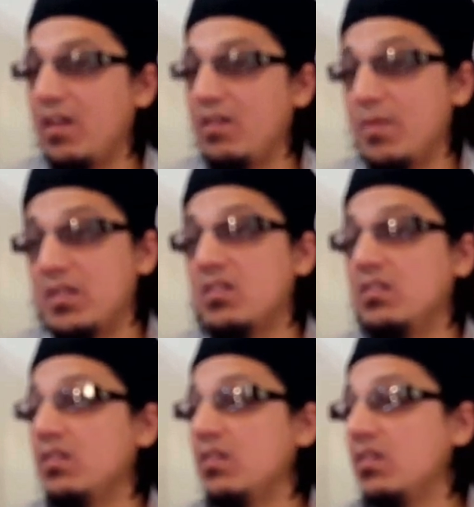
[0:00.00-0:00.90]
And
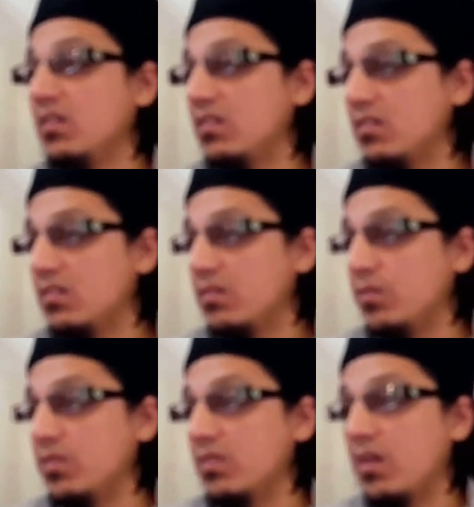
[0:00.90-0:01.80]
imagine,
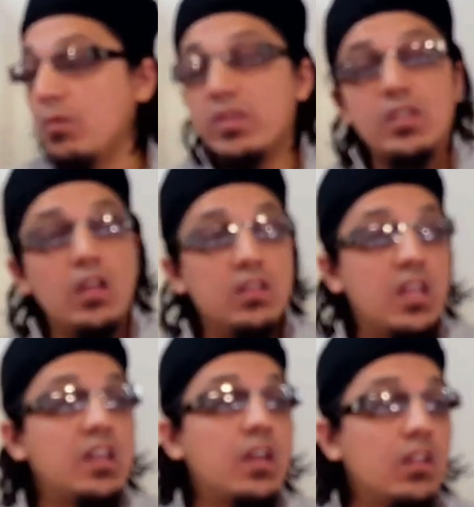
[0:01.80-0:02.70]
which
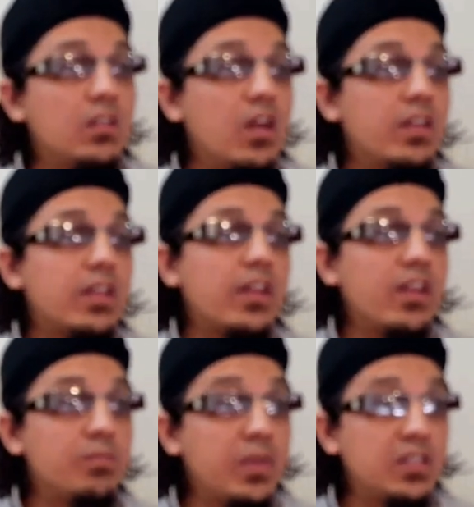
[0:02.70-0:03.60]
that Allah that
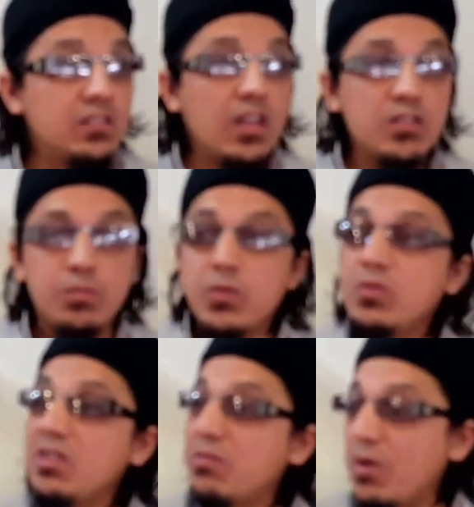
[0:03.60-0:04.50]
had made such
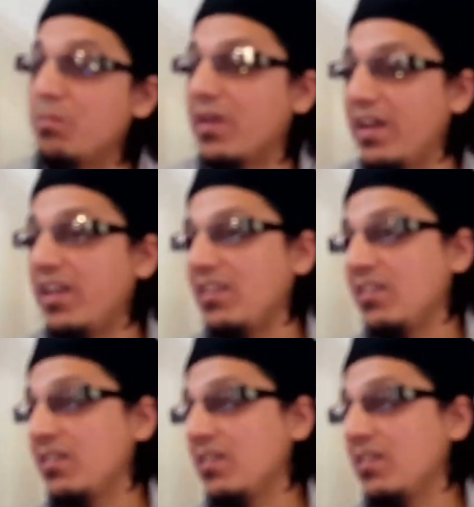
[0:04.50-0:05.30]
beauty from clay,